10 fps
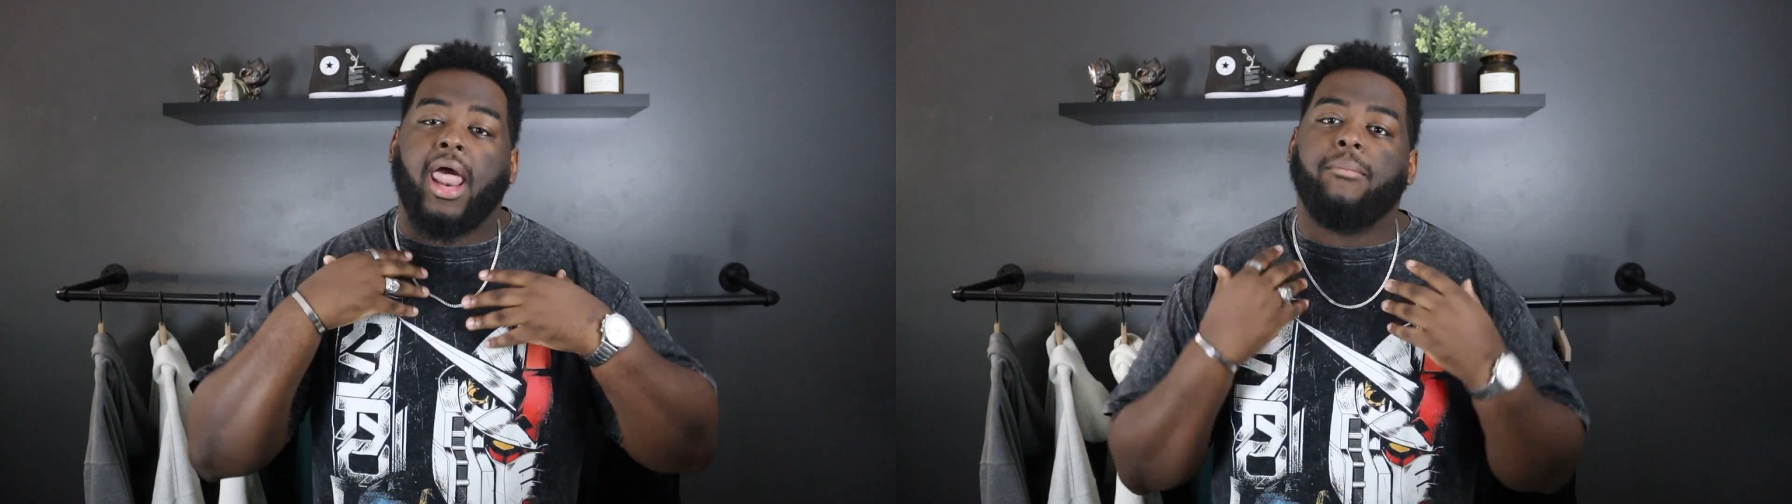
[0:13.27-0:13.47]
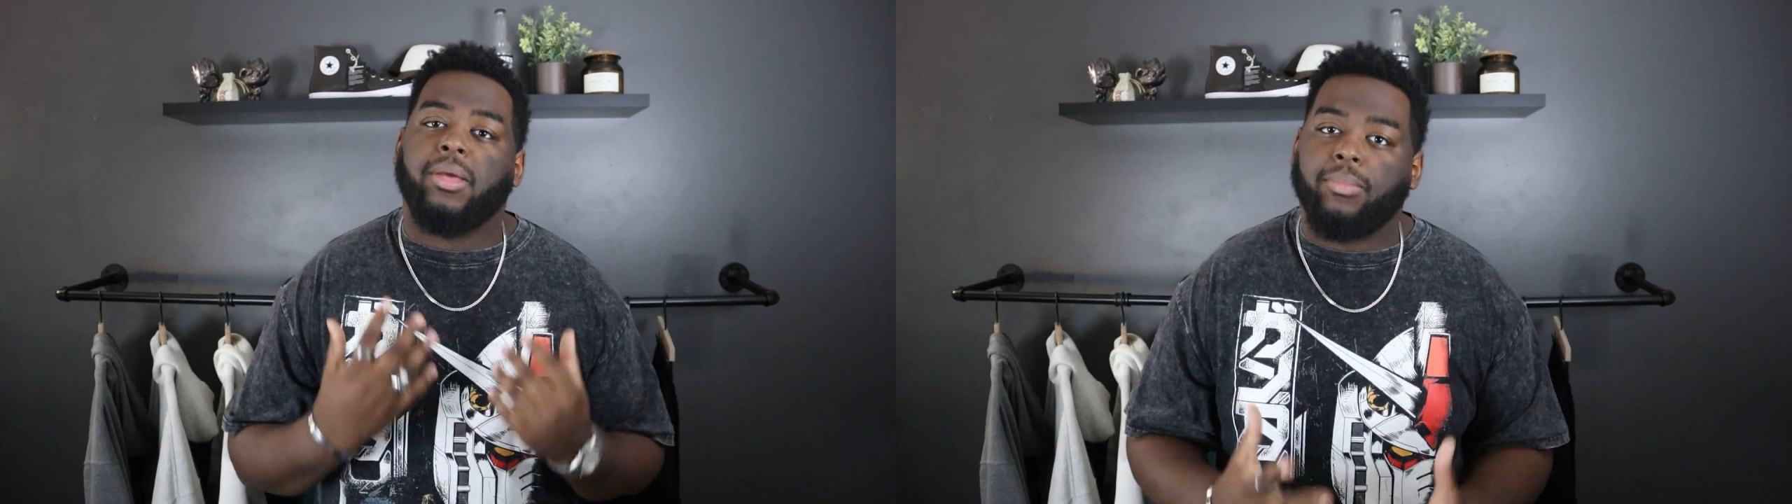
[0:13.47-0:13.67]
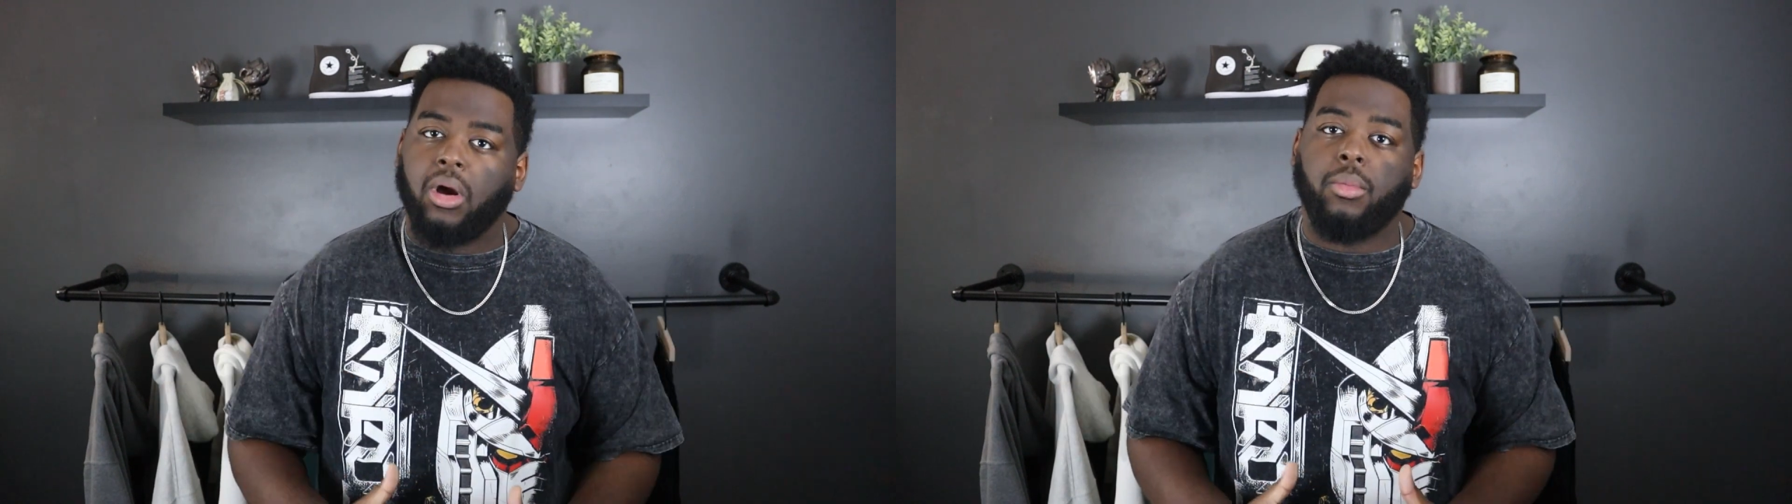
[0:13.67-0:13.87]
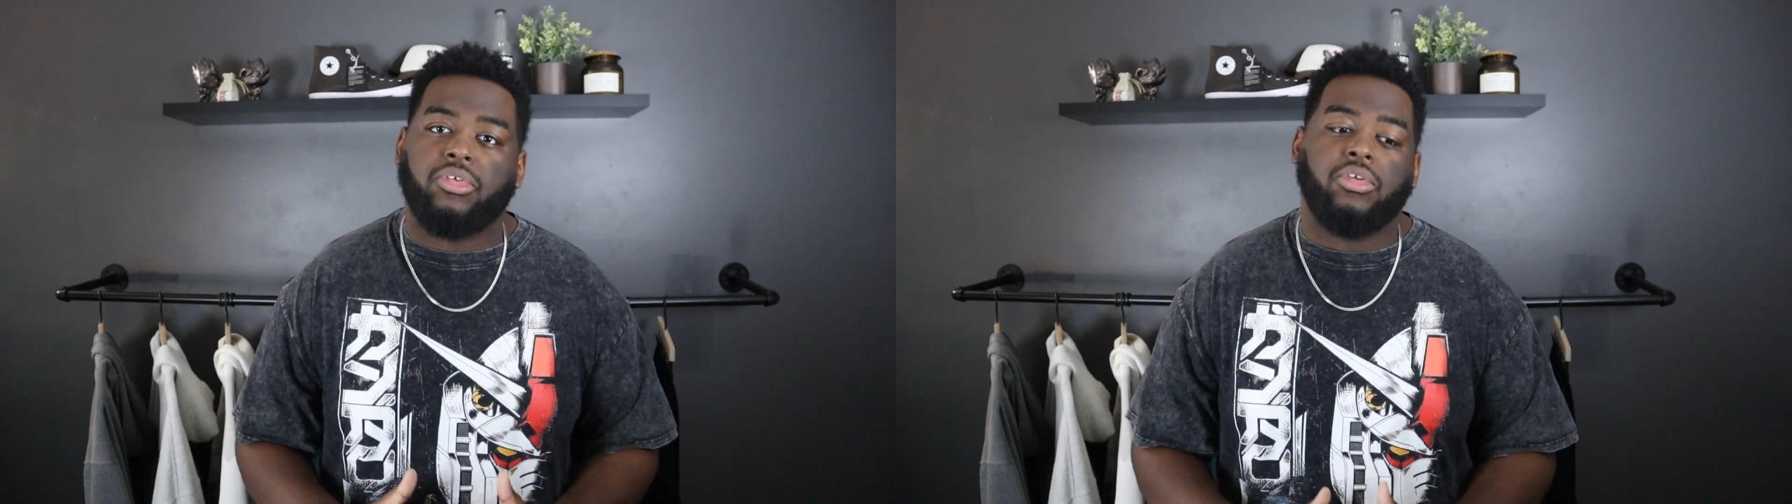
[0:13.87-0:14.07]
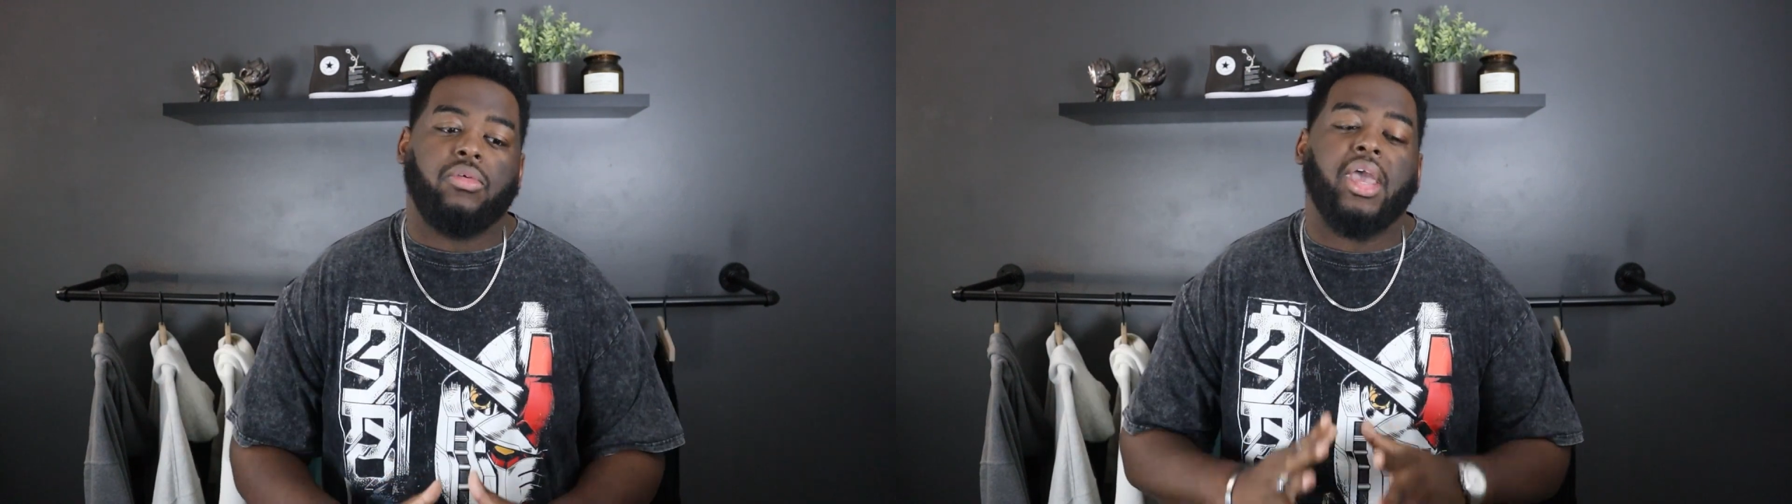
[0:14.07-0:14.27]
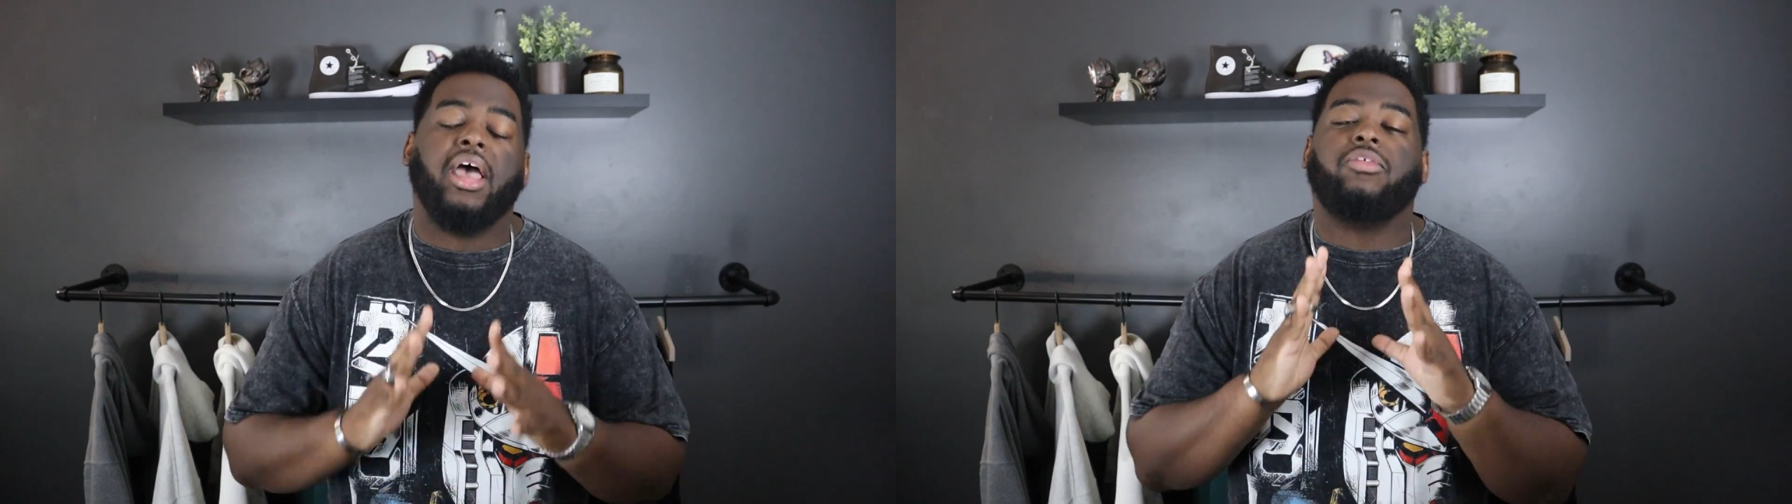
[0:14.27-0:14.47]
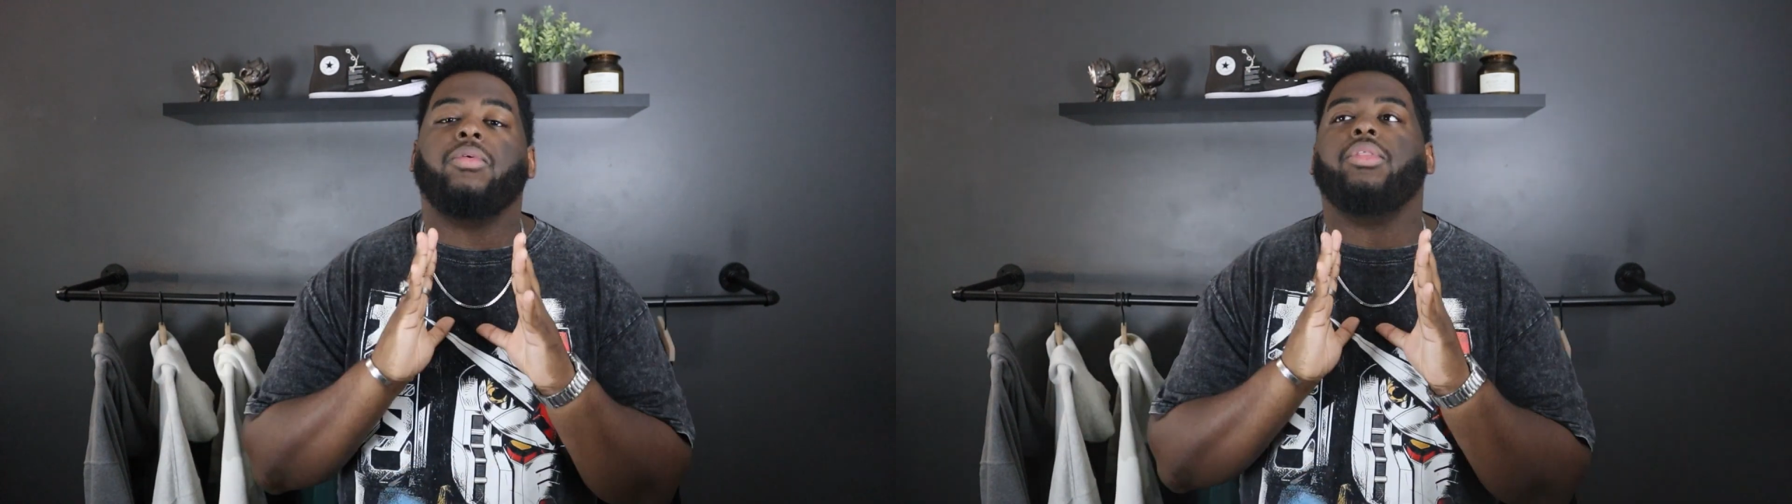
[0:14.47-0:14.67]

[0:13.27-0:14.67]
I've been promising you guys